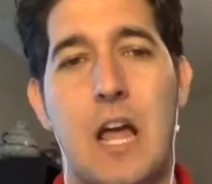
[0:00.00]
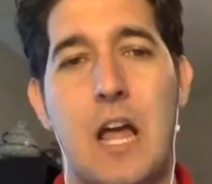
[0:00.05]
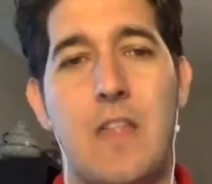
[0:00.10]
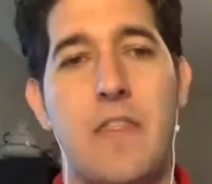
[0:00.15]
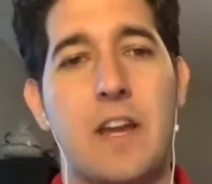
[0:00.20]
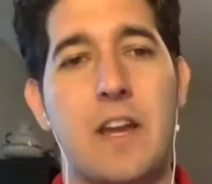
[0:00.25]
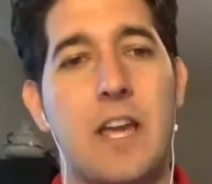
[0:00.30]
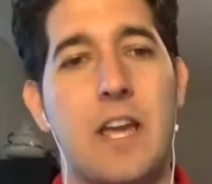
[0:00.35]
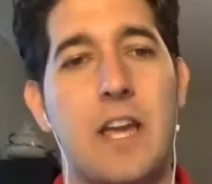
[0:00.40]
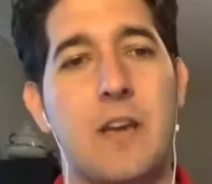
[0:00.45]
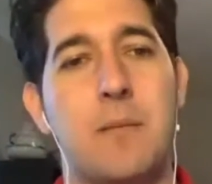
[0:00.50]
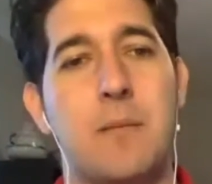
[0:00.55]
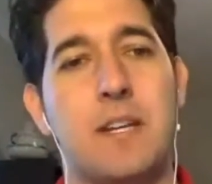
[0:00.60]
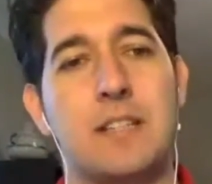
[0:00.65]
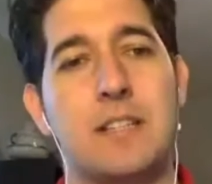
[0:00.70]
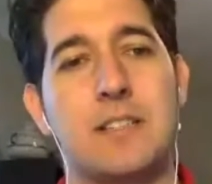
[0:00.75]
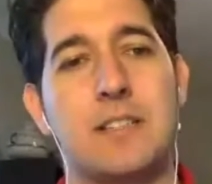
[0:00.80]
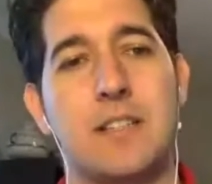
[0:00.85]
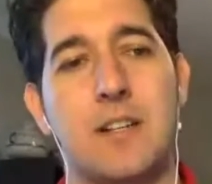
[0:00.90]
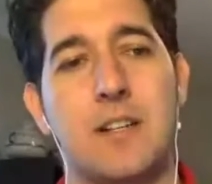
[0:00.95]
the game
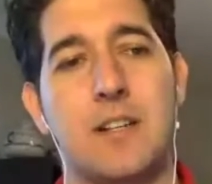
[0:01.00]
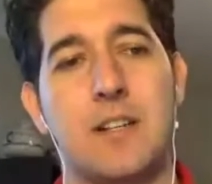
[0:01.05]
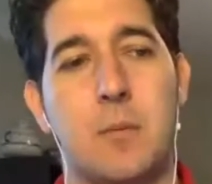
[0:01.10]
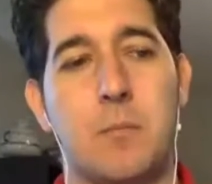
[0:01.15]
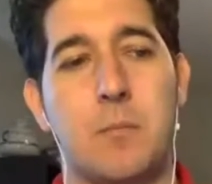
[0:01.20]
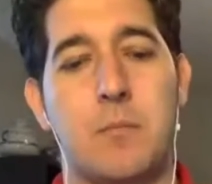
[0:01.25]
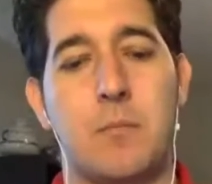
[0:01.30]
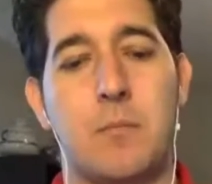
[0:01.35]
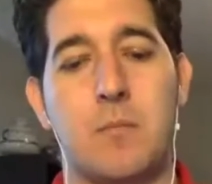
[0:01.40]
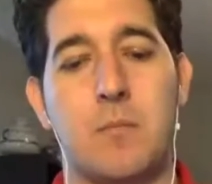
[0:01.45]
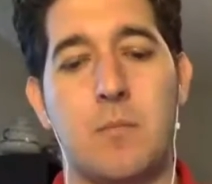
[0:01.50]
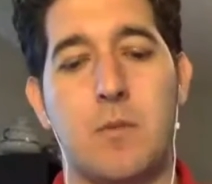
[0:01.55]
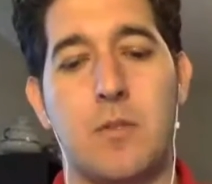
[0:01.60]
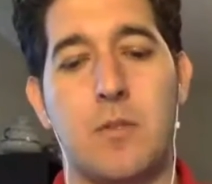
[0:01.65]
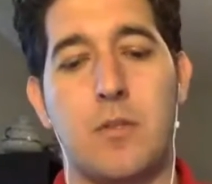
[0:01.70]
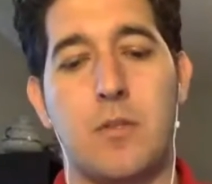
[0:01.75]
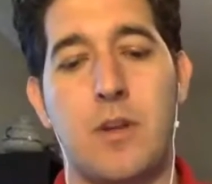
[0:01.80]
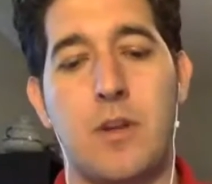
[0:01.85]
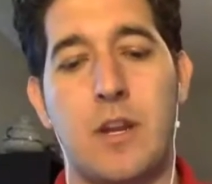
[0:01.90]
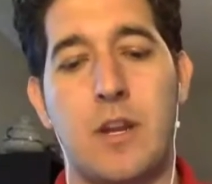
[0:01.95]
is
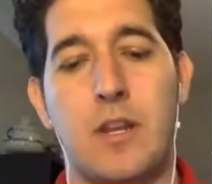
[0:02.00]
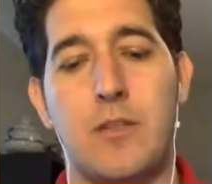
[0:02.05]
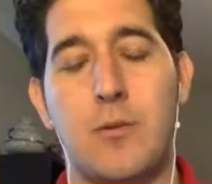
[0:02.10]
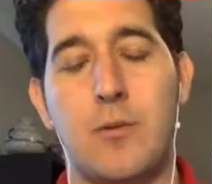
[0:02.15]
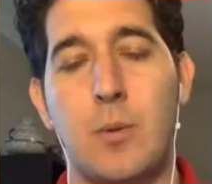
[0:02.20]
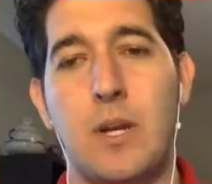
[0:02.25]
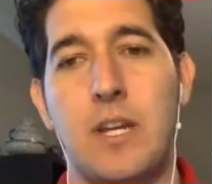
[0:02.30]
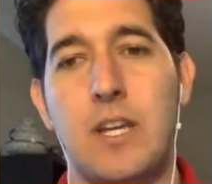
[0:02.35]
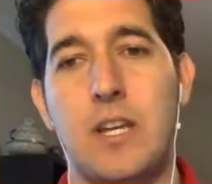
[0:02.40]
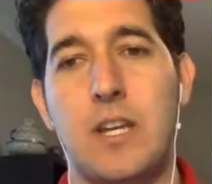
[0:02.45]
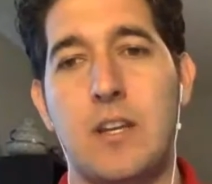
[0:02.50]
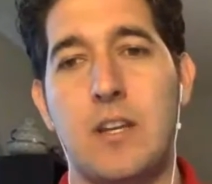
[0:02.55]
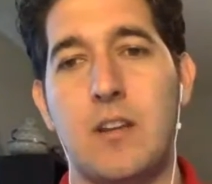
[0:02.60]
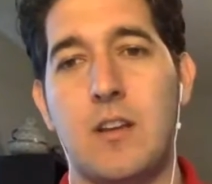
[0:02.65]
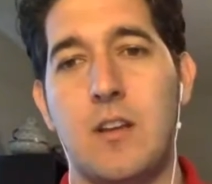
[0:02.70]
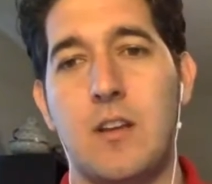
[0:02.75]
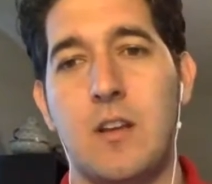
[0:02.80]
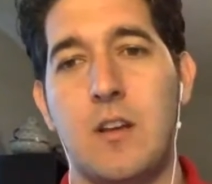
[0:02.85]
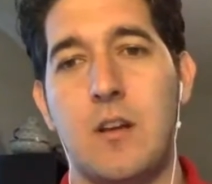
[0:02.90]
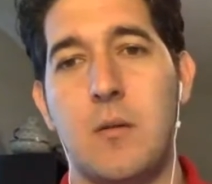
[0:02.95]
in 3D,
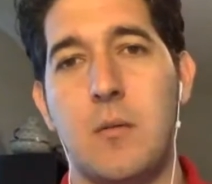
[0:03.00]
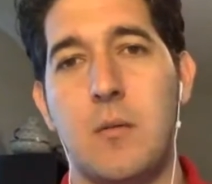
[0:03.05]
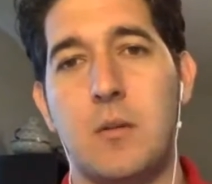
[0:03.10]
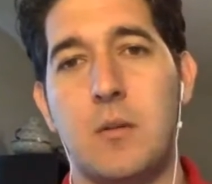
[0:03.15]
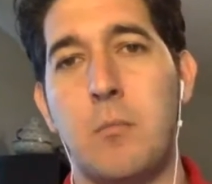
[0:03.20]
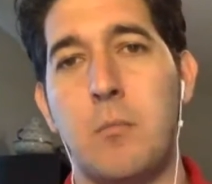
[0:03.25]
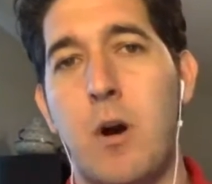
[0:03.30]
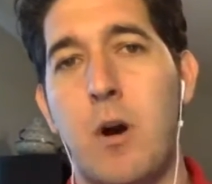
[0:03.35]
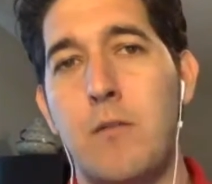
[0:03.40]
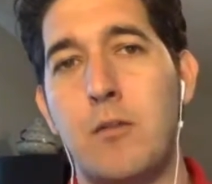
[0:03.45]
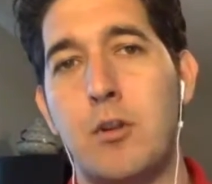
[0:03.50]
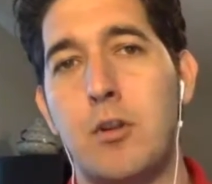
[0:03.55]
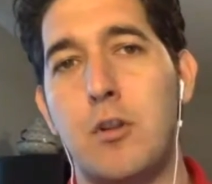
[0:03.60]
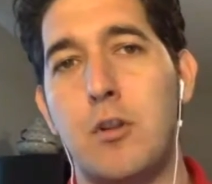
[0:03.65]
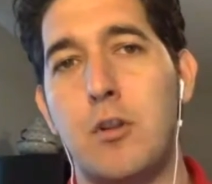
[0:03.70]
mobile